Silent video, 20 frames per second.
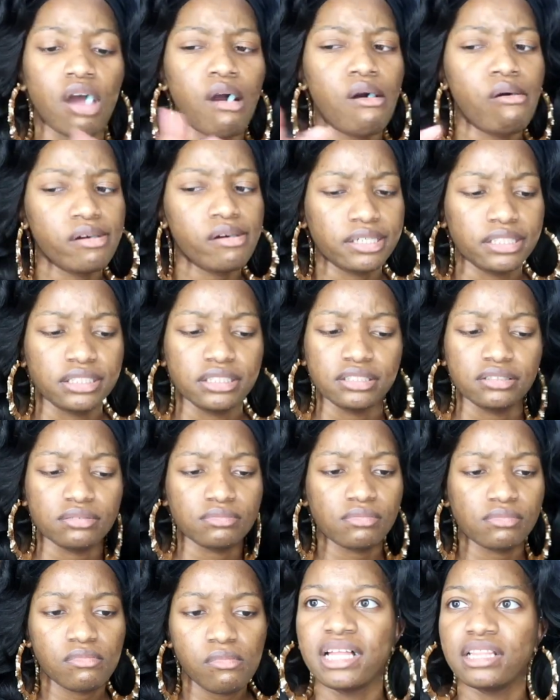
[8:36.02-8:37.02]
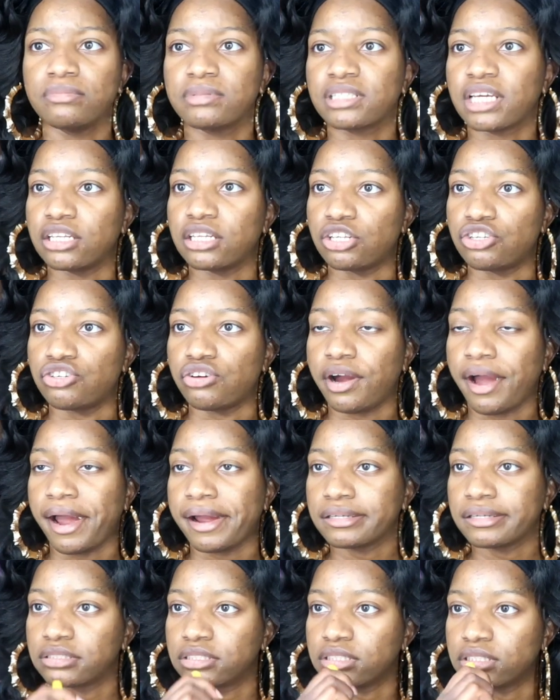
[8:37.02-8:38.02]
Okay. My lips kind of
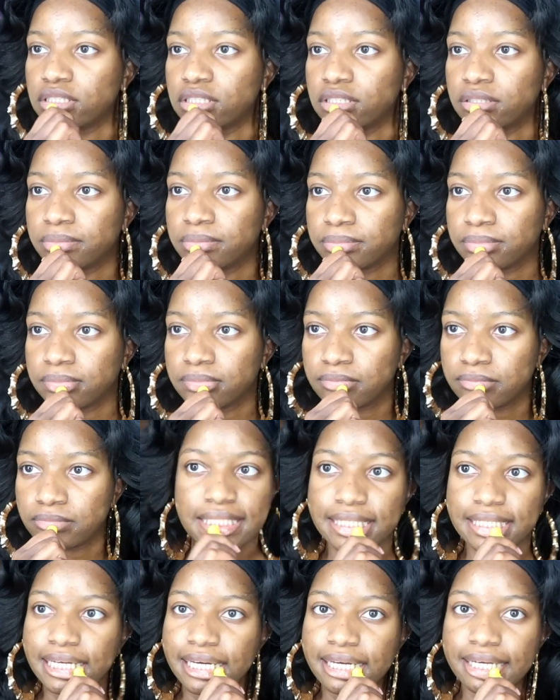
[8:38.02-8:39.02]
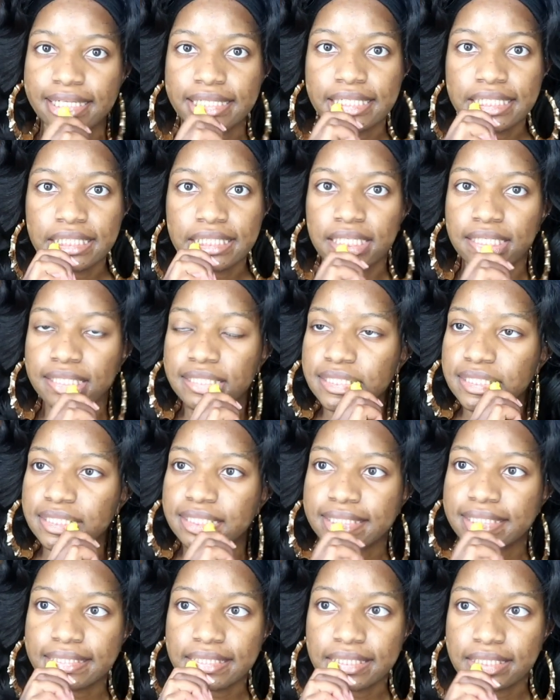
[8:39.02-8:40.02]
dry. Hold up. So yeah, everything is
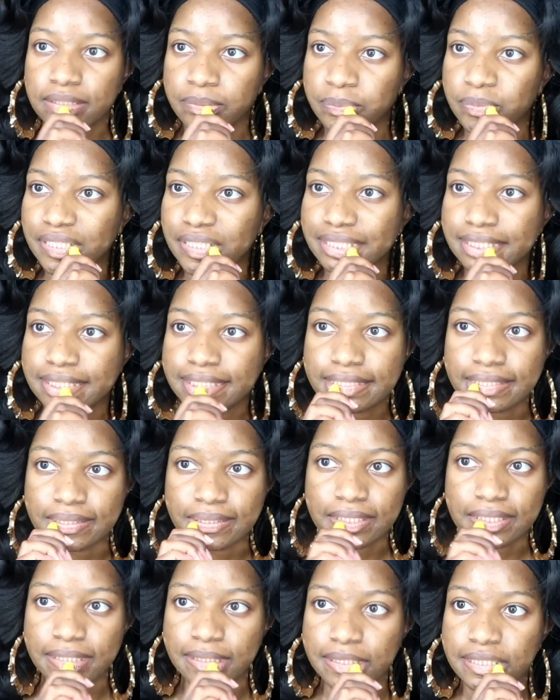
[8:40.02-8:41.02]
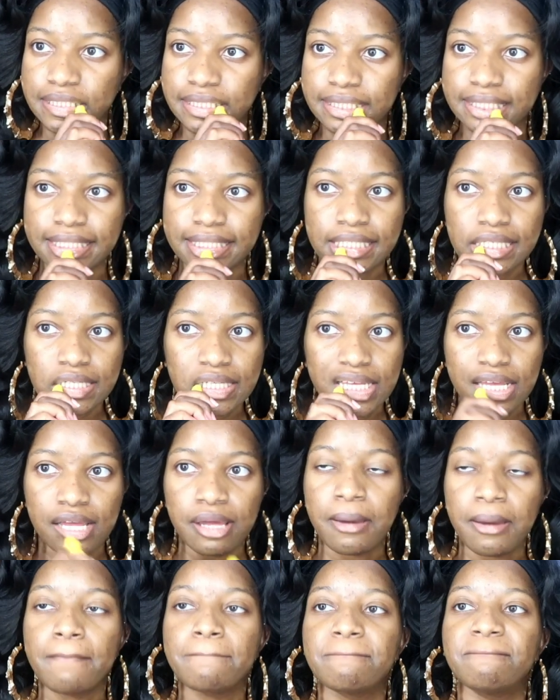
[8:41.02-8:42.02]
still in the process of coming in
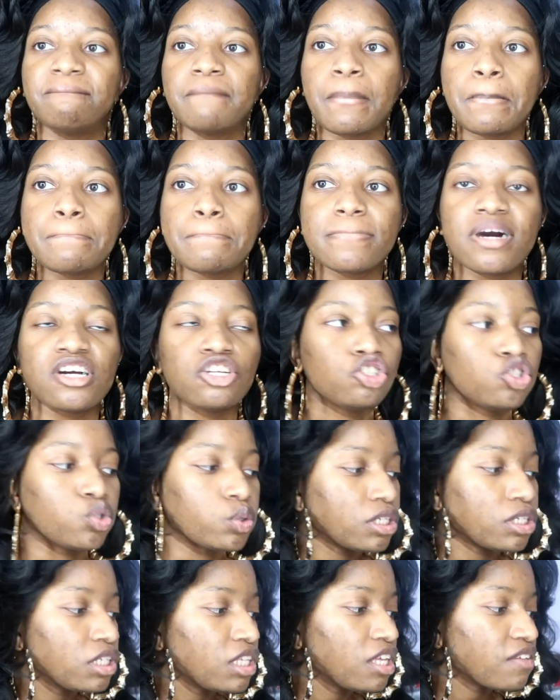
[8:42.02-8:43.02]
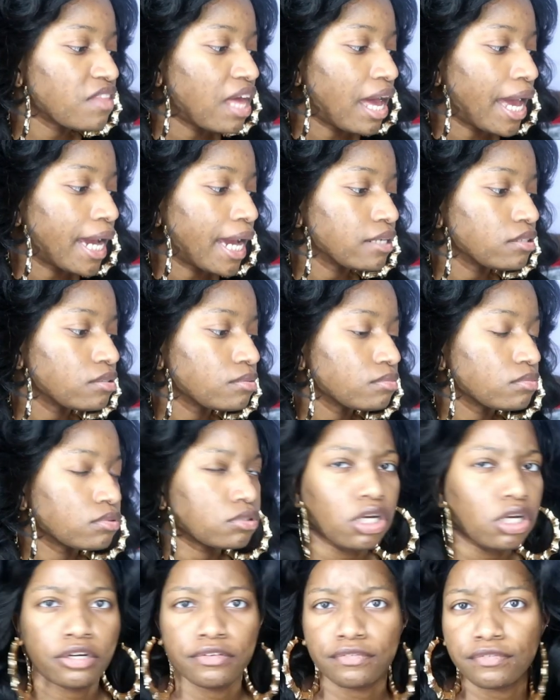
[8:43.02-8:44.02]
majority of the
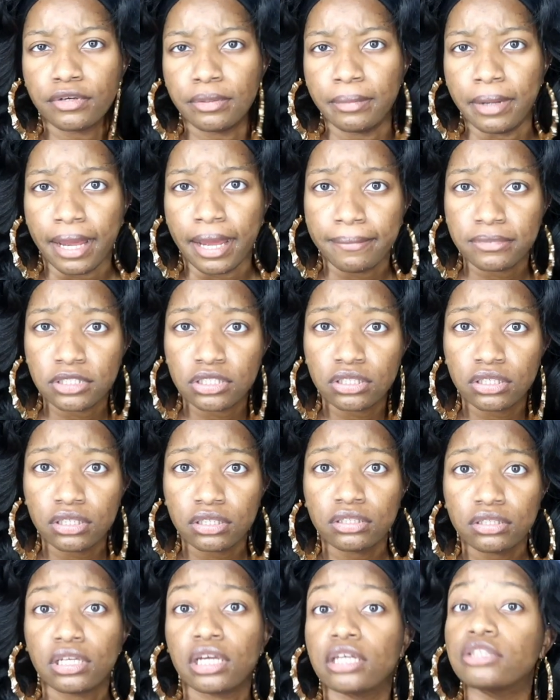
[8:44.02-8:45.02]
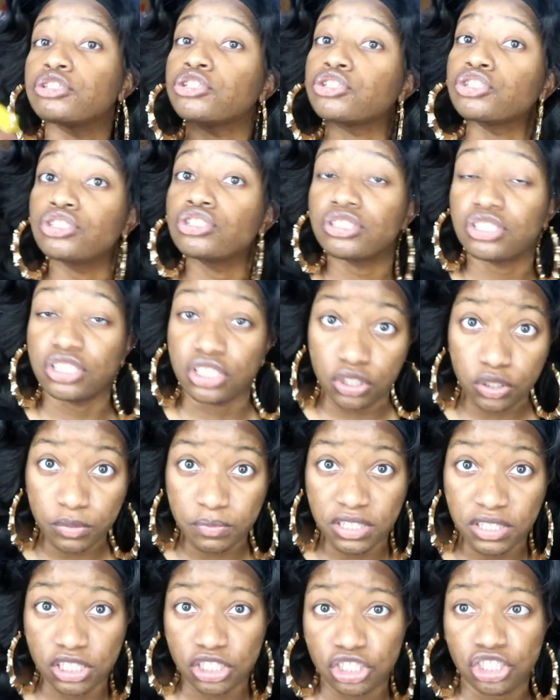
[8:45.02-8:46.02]
items are from amazon and they're
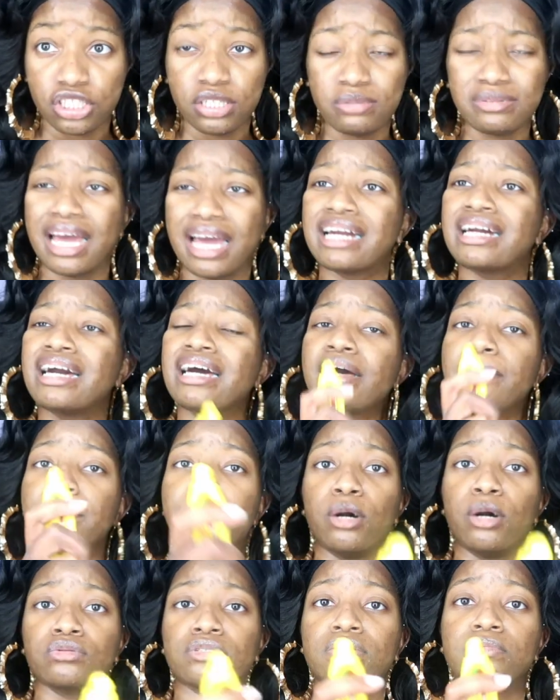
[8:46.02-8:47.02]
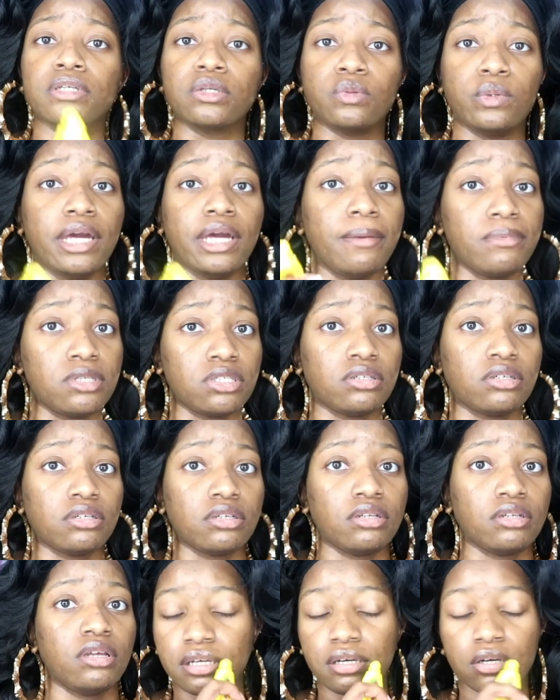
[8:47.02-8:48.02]
still being shipped i got a bone to pick with
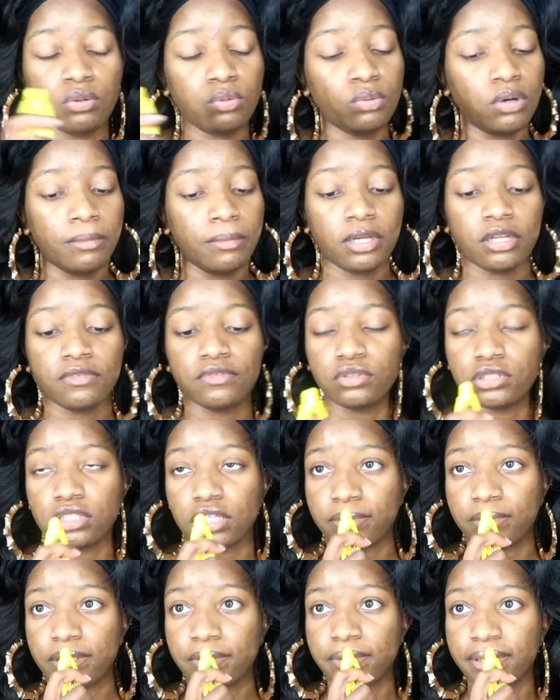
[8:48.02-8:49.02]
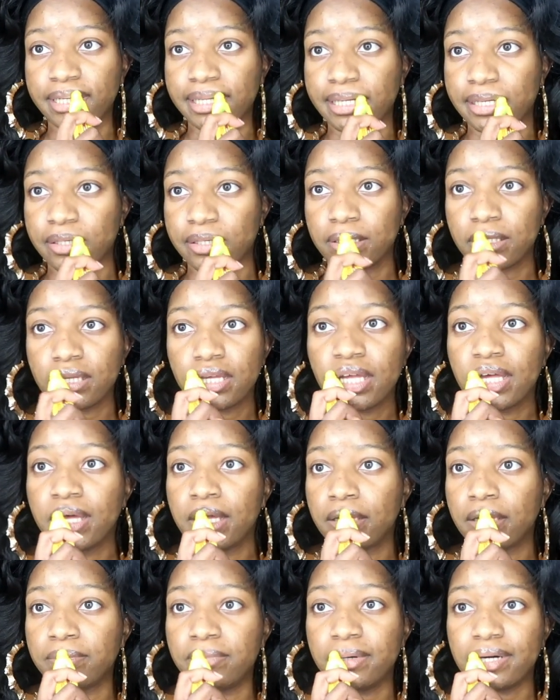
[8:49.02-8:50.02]
amazon oh i'm not even gonna talk about it right now
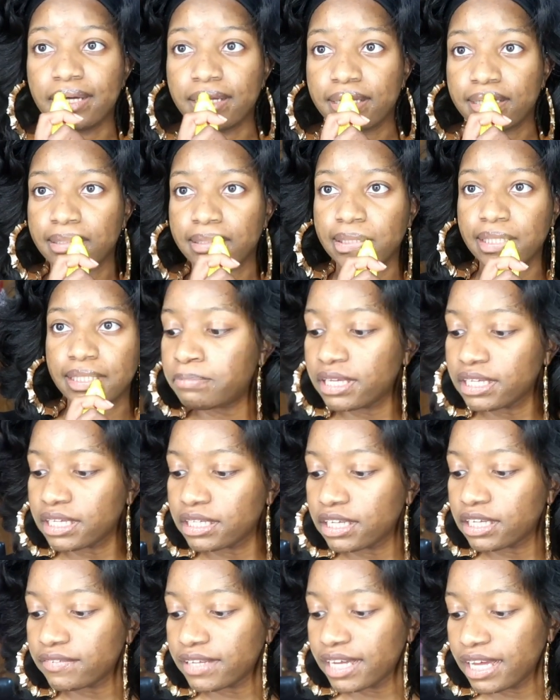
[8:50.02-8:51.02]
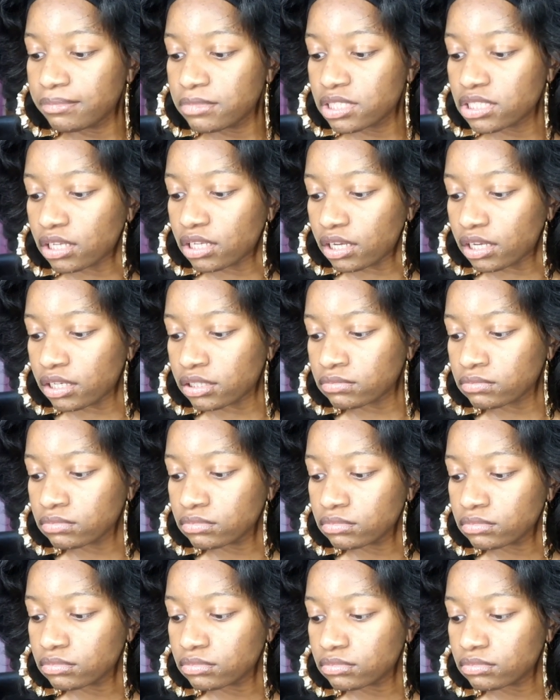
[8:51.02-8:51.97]
but speaking of amazon